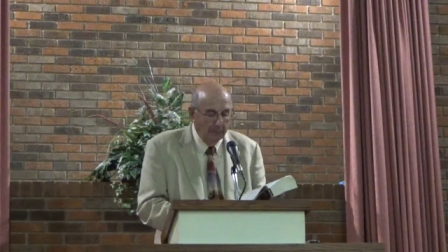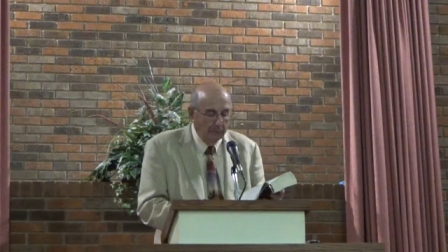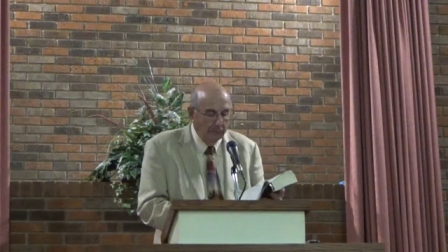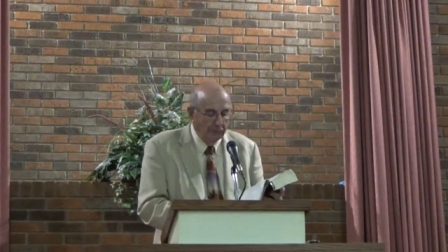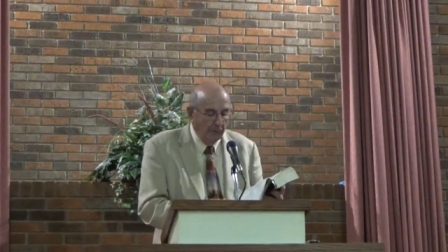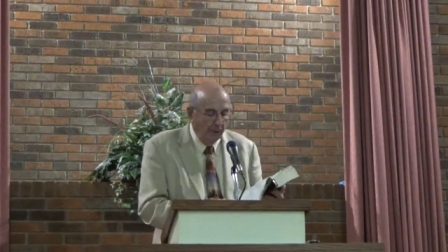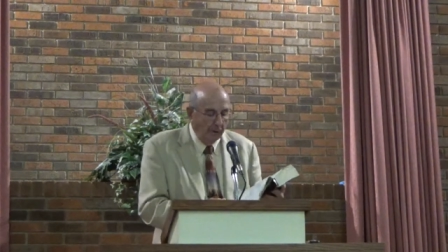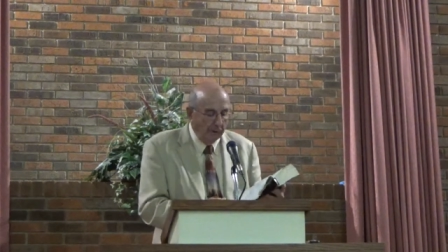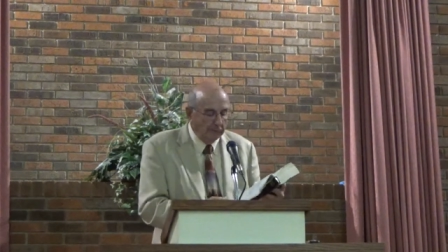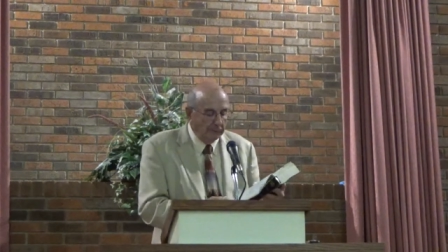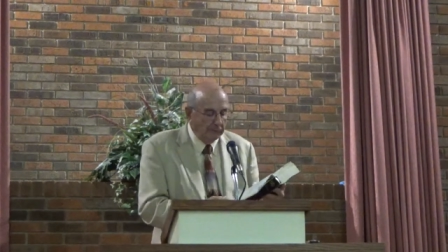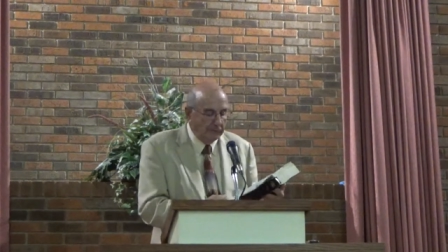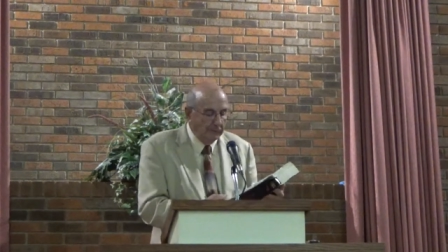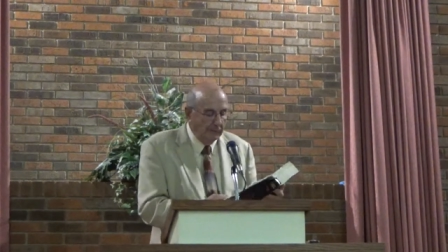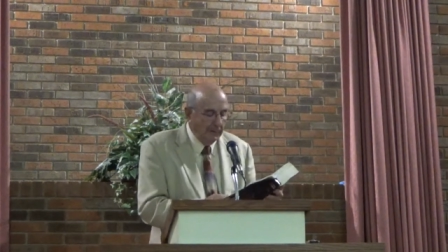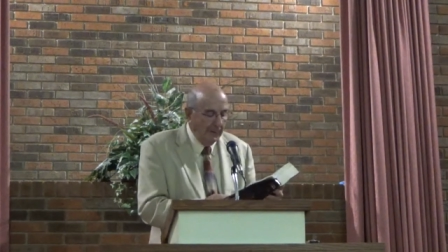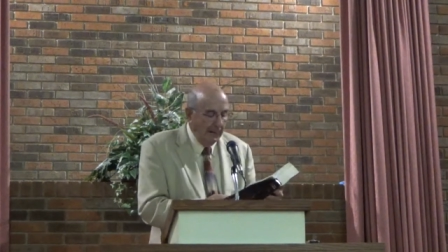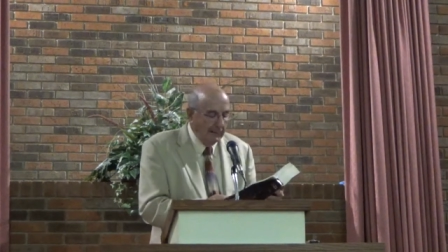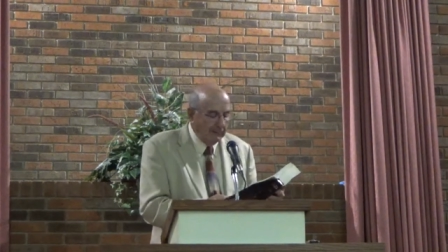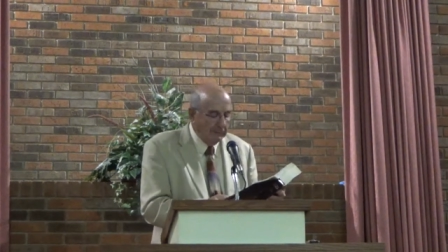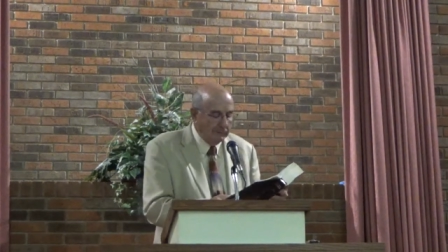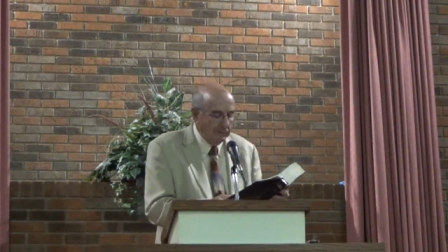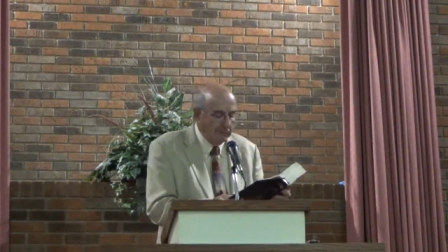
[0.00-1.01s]
John said,
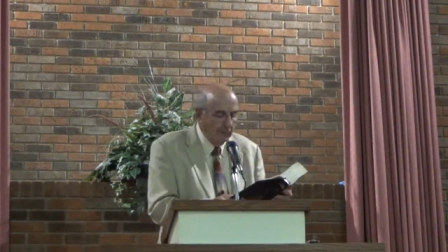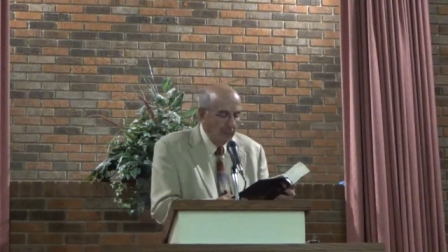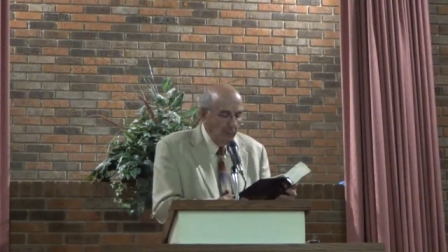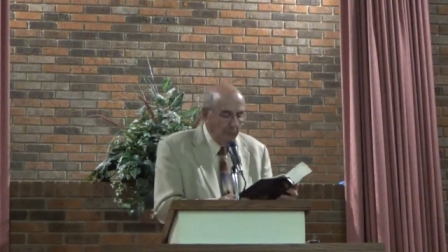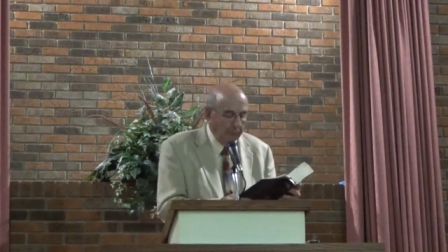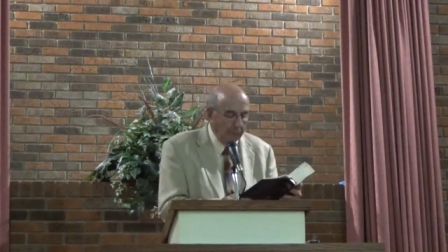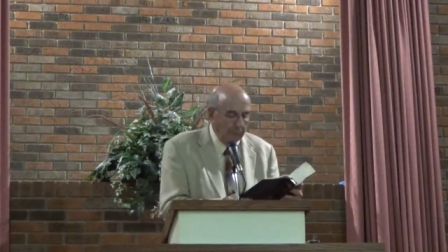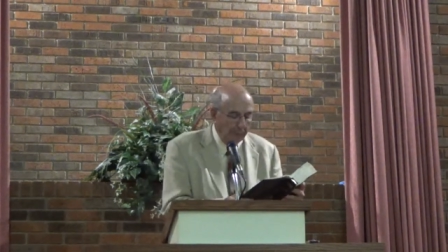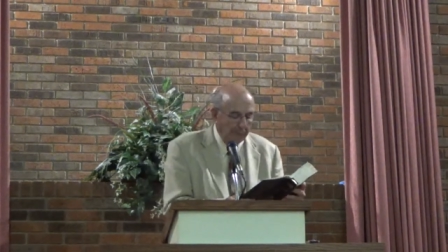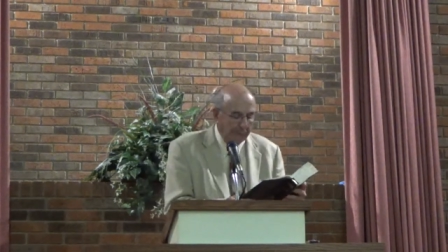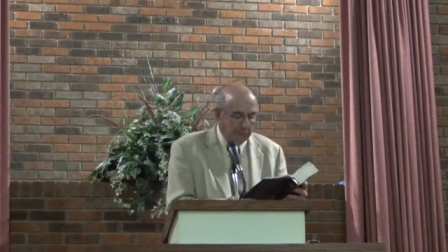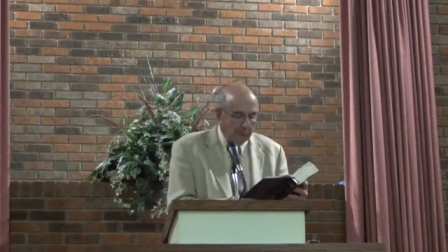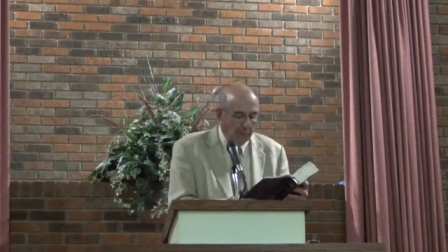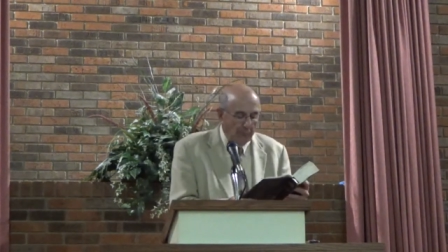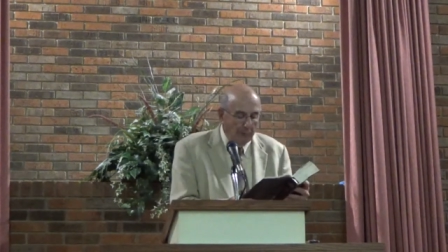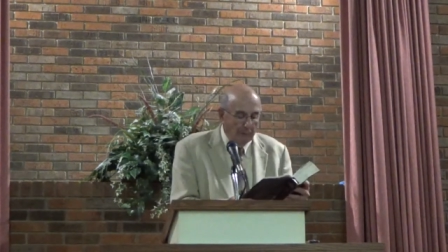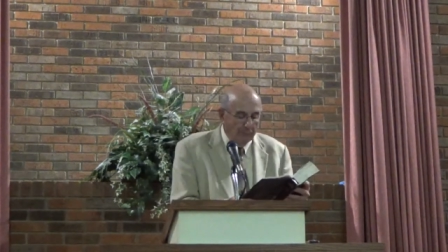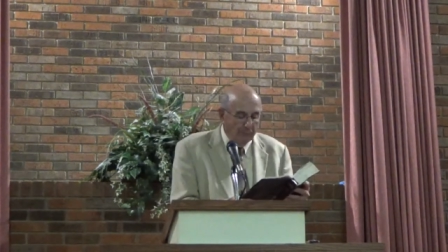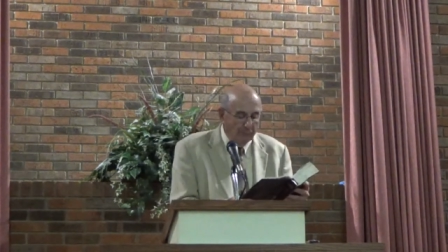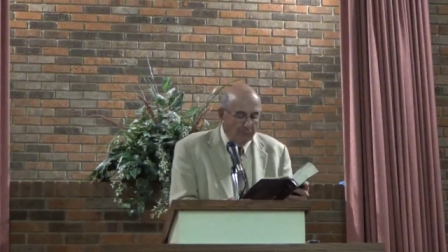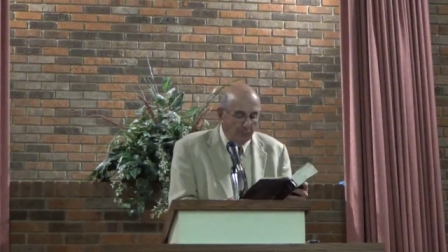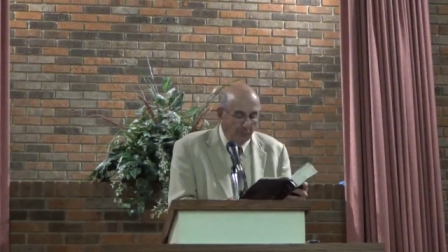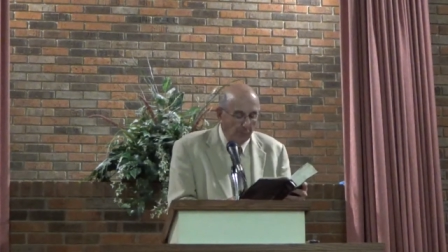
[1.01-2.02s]
I saw a great
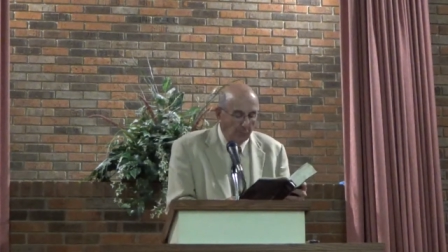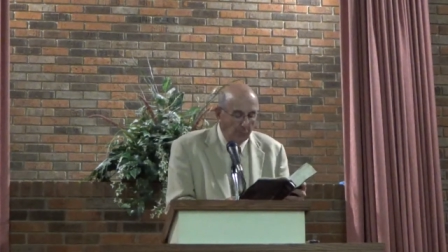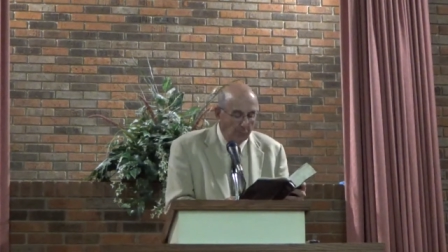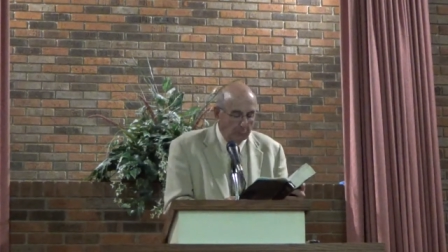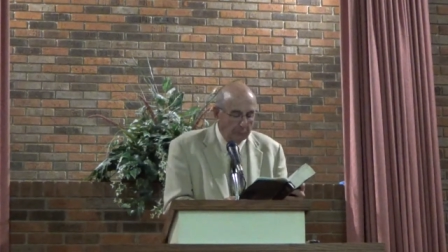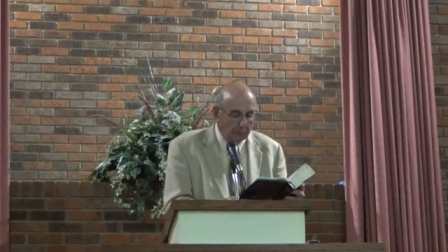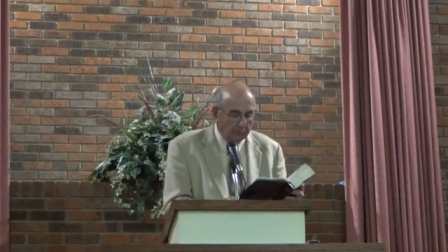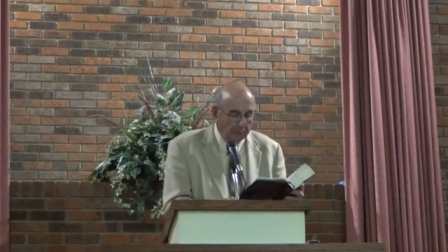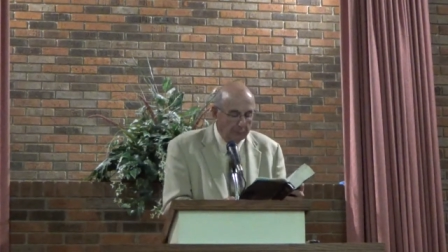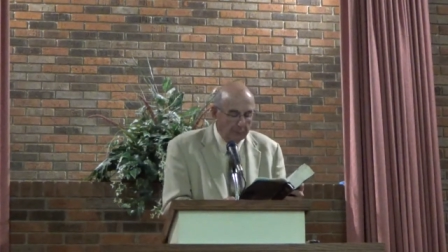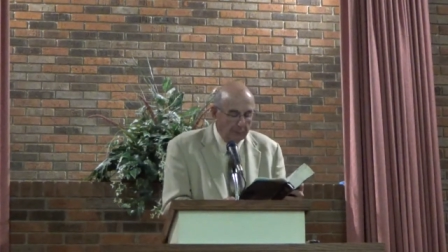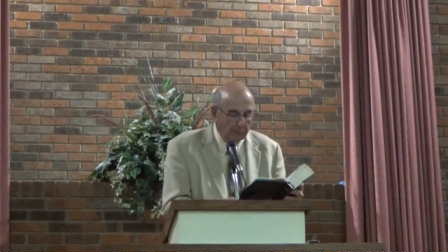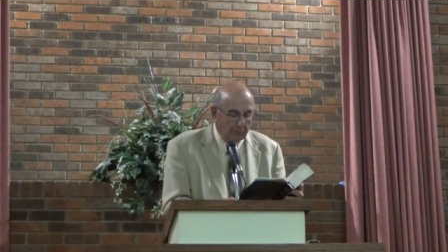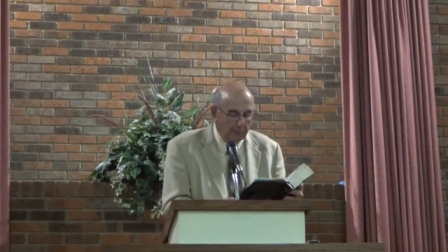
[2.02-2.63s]
white throne,